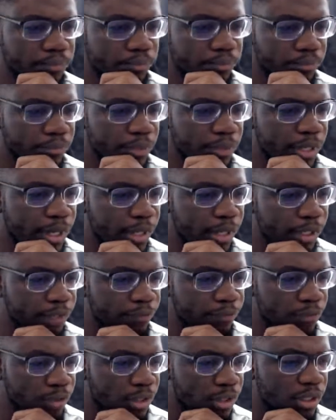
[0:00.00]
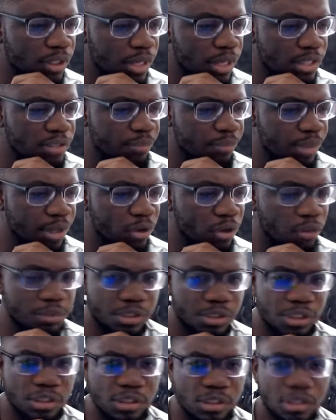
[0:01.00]
yeah, if you think that's a better
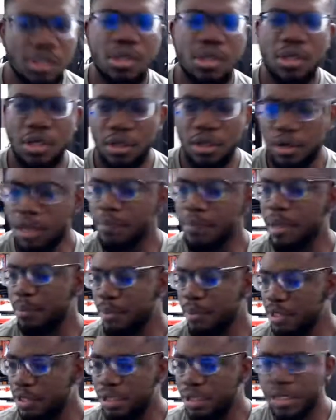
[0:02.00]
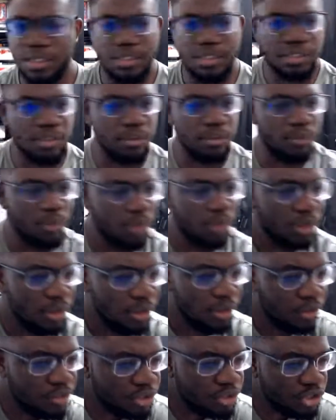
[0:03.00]
option, that might be the case. So
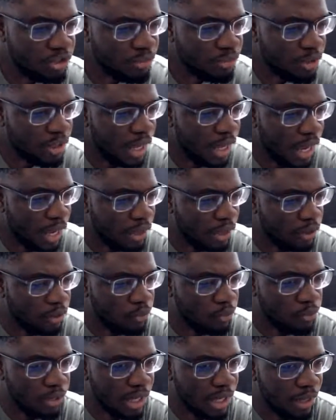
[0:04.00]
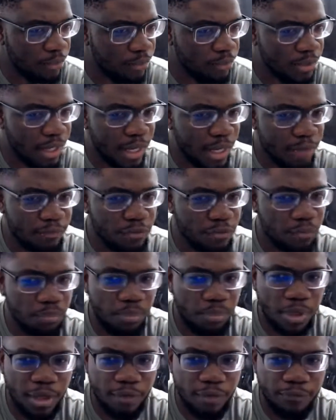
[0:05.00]
Resume.io, would I have to
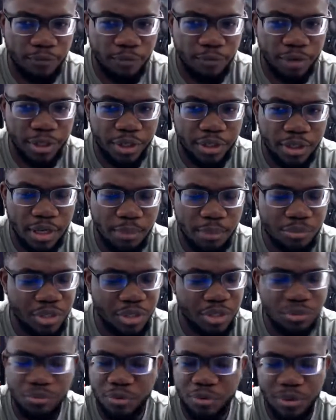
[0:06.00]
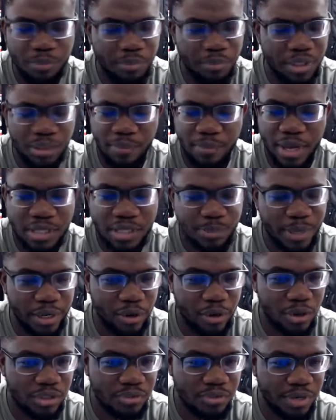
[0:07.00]
pay for it? I'm trying to minimize my
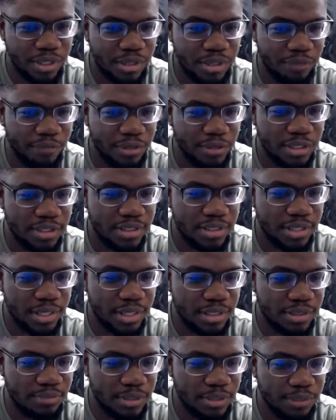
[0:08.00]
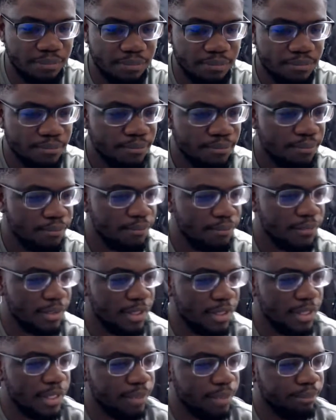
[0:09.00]
cost right now for this test, but
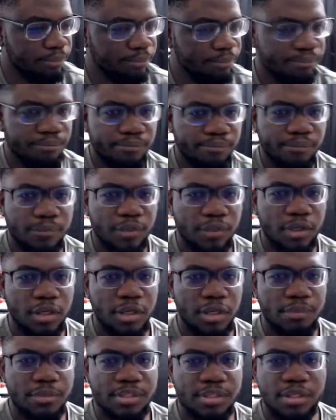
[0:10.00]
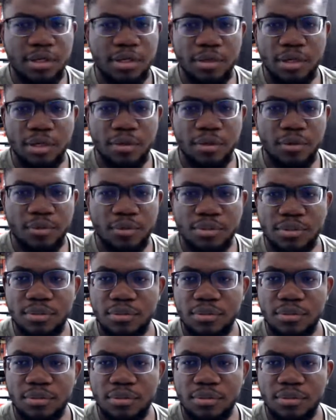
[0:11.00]
yeah, let me see how that goes.